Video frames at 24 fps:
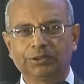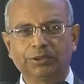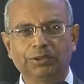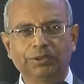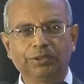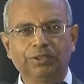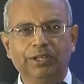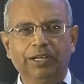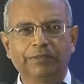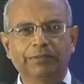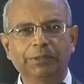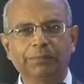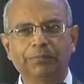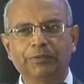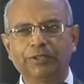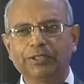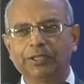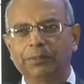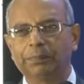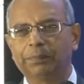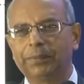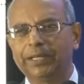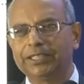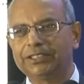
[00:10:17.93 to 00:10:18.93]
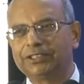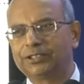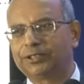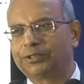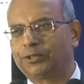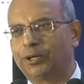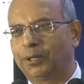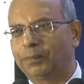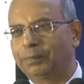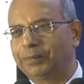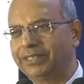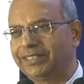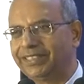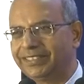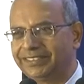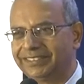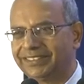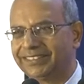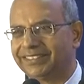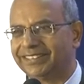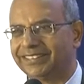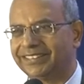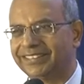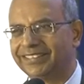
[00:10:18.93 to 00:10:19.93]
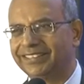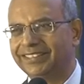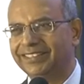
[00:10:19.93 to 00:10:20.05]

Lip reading: So you have the one of the best combination